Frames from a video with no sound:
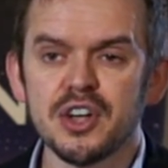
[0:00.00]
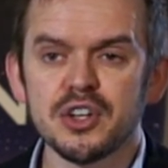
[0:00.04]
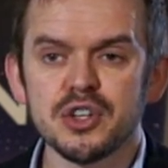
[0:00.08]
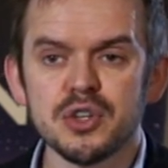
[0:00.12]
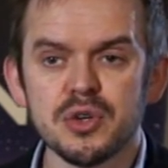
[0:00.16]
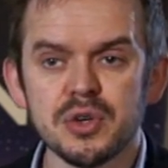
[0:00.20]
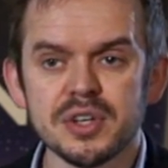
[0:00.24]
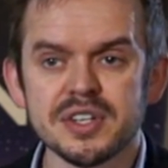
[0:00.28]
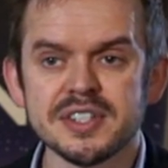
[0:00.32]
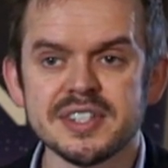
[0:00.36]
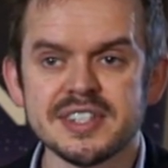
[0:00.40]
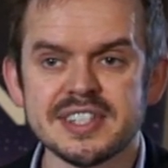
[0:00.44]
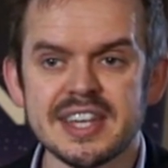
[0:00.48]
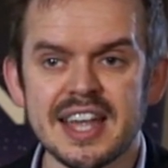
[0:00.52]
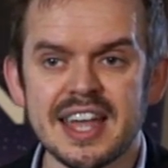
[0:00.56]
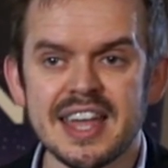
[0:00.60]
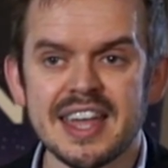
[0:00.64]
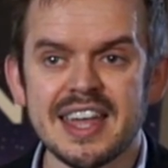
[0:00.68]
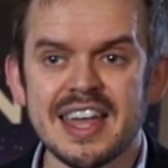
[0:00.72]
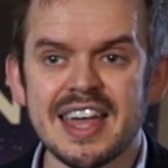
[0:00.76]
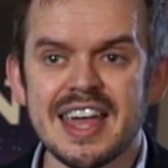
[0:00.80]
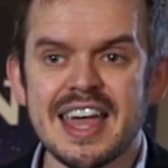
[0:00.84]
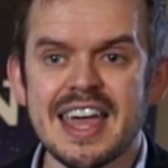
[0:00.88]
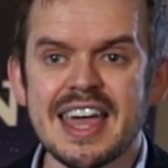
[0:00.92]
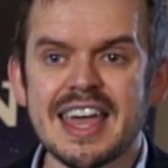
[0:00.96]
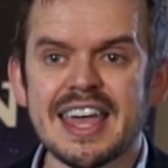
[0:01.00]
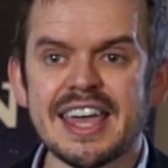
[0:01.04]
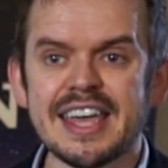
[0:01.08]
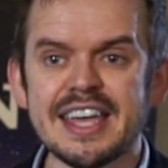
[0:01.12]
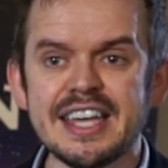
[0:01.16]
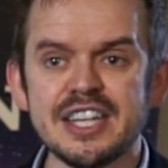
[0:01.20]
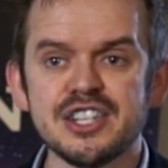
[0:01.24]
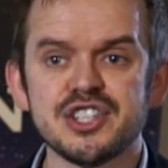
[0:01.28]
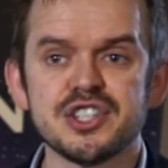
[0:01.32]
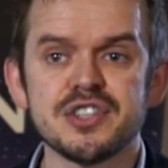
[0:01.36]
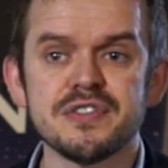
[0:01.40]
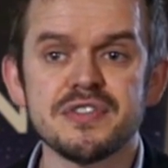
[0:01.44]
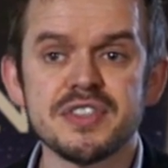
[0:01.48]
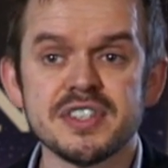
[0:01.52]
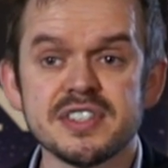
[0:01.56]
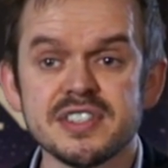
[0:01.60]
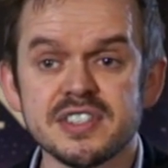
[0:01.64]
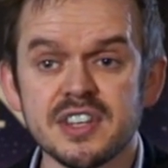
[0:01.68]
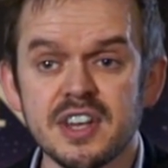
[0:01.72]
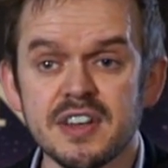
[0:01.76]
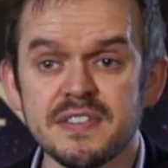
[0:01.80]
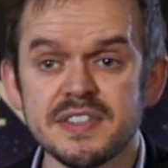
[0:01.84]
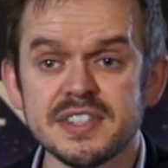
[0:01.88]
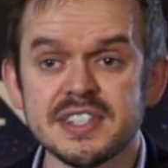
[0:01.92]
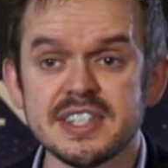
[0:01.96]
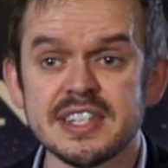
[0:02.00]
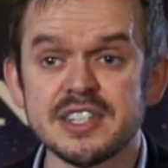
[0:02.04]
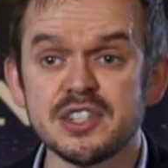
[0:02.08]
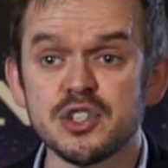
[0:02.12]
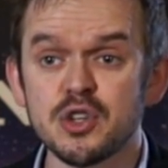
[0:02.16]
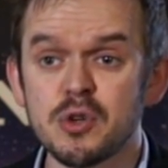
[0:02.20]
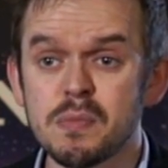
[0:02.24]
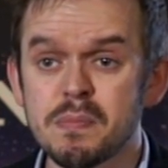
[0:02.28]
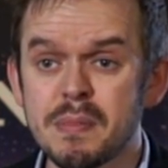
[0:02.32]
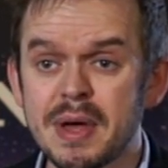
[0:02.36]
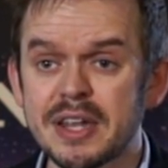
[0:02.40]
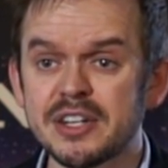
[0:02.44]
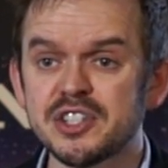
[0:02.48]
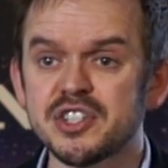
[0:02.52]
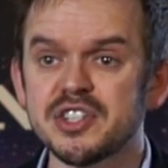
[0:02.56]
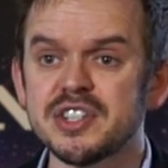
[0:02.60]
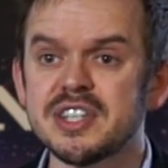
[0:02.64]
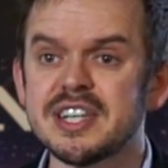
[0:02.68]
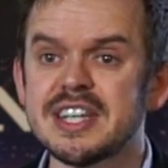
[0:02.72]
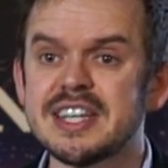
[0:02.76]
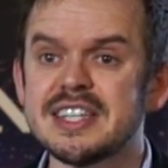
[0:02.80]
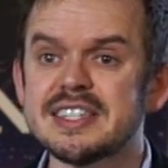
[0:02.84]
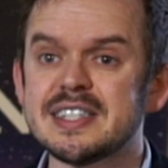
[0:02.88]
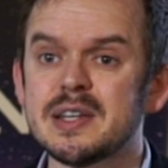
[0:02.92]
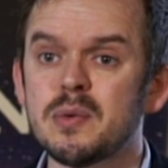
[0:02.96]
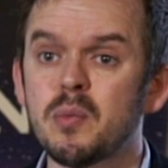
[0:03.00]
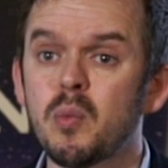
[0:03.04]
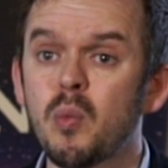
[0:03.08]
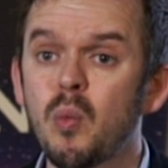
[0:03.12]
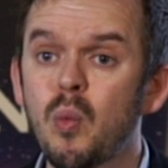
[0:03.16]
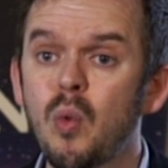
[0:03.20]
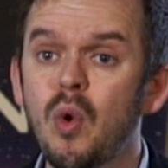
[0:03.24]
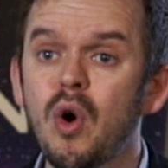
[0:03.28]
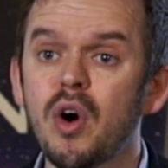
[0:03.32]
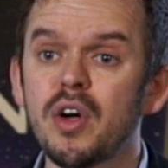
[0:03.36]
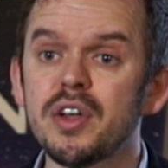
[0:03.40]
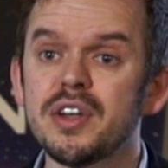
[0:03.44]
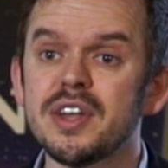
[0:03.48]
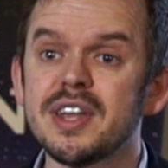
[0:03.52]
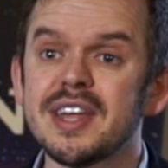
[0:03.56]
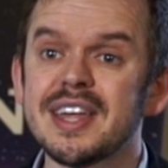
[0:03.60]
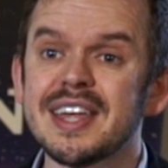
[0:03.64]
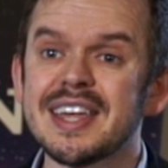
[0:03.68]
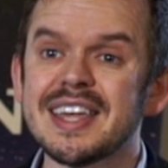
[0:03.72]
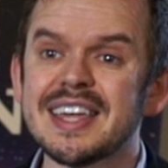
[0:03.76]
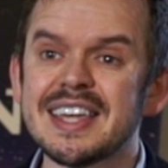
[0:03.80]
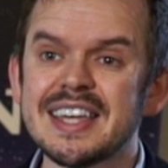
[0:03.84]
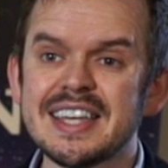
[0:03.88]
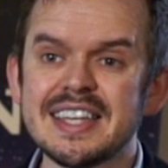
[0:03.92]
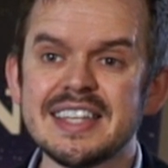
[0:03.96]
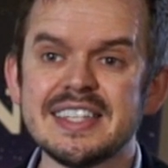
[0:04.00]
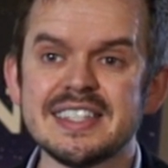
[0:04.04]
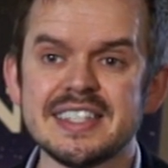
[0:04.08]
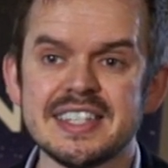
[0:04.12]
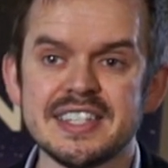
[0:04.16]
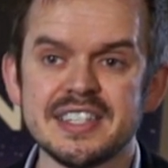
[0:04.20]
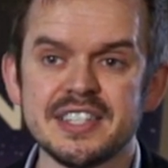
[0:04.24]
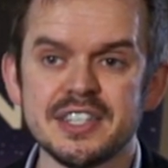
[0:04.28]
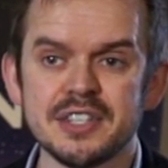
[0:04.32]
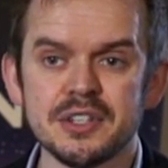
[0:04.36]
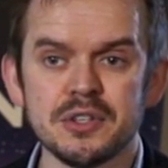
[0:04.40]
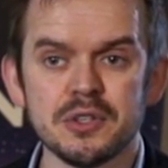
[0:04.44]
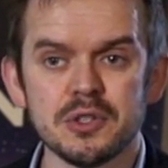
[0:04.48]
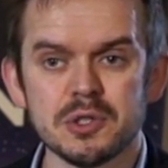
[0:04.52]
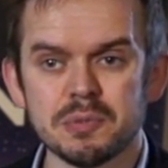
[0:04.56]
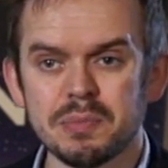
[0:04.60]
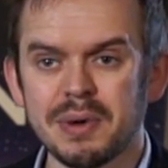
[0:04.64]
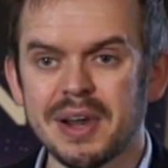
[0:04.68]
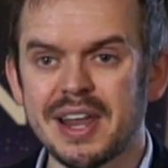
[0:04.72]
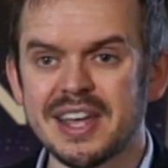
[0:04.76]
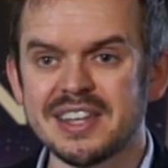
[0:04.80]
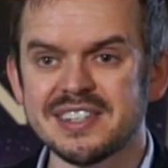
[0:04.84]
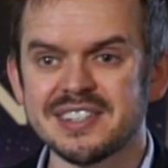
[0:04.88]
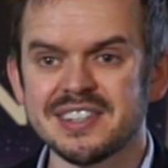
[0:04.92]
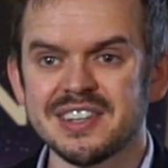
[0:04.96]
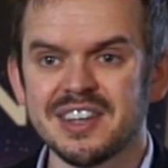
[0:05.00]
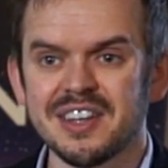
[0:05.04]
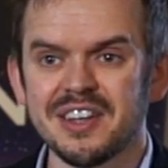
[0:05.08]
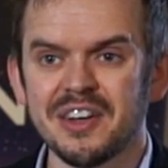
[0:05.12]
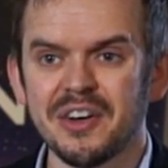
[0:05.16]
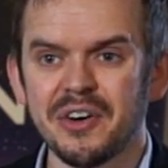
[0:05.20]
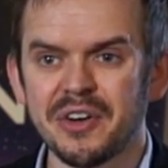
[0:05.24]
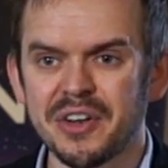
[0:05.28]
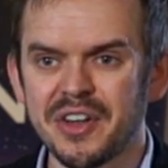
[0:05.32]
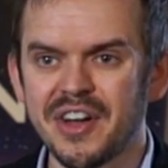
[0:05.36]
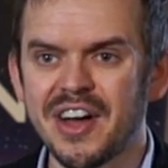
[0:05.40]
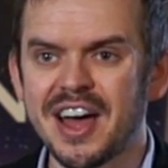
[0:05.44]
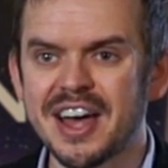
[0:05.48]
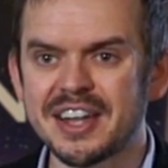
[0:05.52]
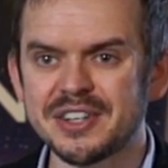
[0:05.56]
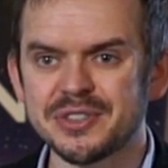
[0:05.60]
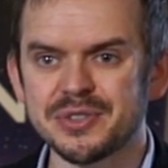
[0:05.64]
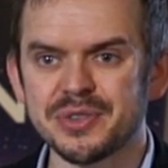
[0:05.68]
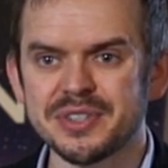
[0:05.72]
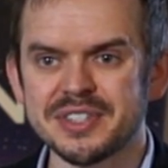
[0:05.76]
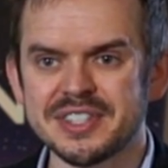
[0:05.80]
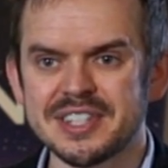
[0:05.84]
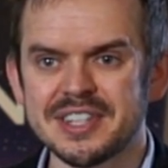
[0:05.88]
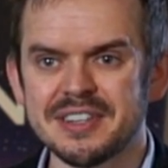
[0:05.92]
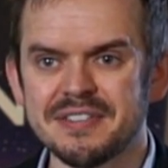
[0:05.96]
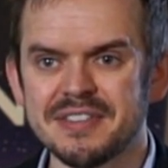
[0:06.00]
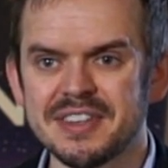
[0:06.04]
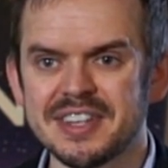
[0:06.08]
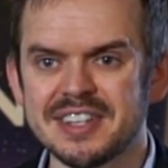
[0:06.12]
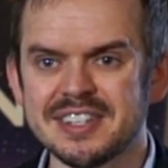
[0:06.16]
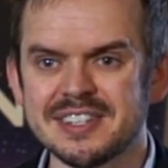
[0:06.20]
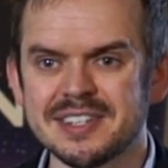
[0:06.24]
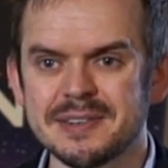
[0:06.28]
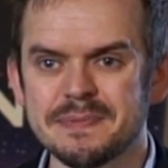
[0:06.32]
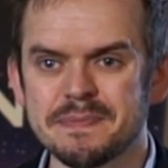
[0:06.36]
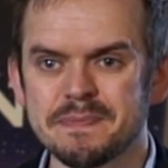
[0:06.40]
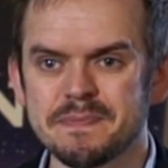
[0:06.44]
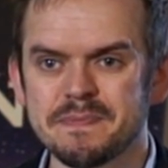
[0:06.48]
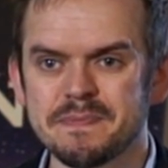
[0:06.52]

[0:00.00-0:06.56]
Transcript: you can say each of the services you mentioned is in one easy-to-use place on our Android TVs.